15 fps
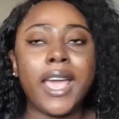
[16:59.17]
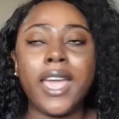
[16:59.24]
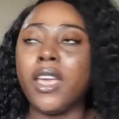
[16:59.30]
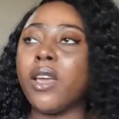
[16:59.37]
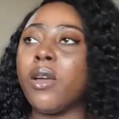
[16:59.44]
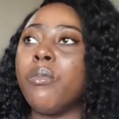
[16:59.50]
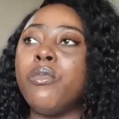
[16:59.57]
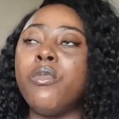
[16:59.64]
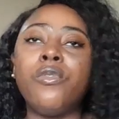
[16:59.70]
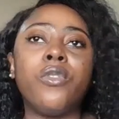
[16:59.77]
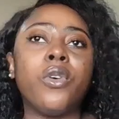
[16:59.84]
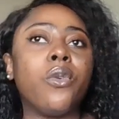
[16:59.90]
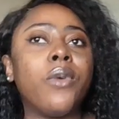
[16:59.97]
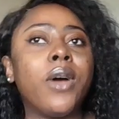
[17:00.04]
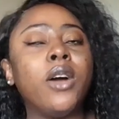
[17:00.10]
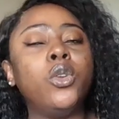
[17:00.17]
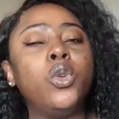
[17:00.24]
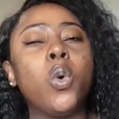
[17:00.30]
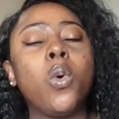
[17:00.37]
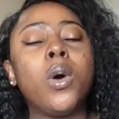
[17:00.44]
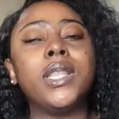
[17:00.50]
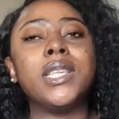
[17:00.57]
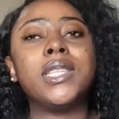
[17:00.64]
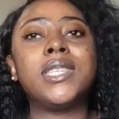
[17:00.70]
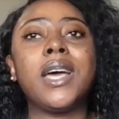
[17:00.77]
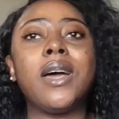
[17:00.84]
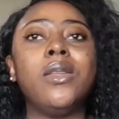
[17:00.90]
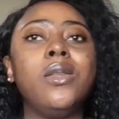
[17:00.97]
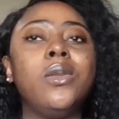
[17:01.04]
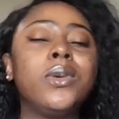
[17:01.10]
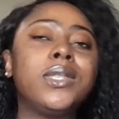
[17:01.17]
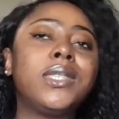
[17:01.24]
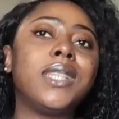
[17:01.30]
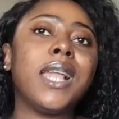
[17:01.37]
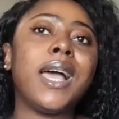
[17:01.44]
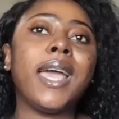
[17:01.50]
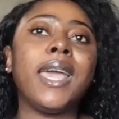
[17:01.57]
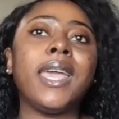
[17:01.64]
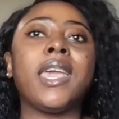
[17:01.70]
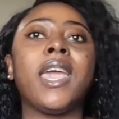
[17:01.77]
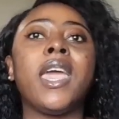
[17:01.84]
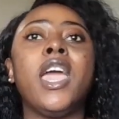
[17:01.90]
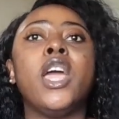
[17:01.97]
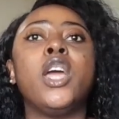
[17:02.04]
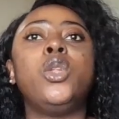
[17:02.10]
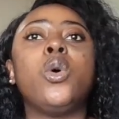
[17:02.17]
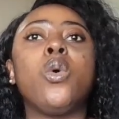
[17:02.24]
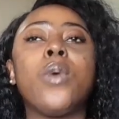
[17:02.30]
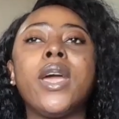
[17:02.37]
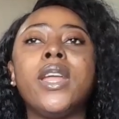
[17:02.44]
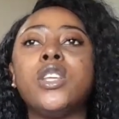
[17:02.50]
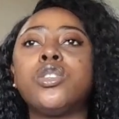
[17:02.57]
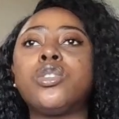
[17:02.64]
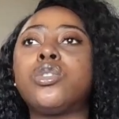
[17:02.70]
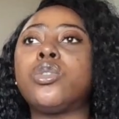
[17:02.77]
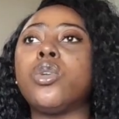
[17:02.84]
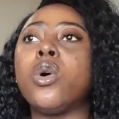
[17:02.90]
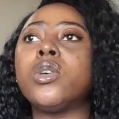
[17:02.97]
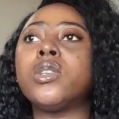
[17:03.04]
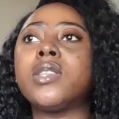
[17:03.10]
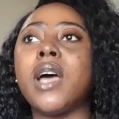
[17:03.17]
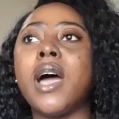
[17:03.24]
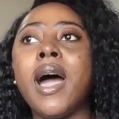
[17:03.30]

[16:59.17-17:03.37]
like move around, know what the town looks like, know where the stores